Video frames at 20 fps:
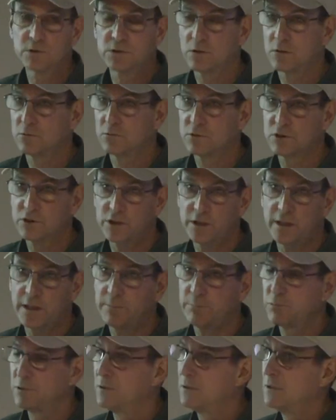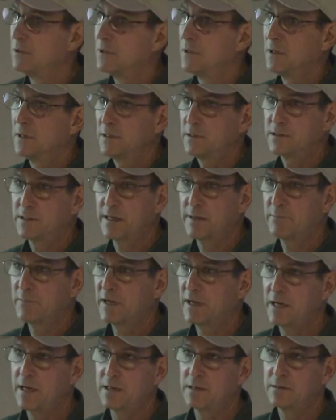So sheep seem
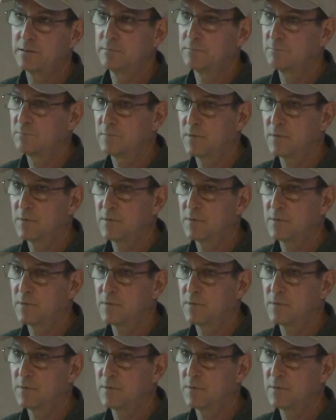to eat.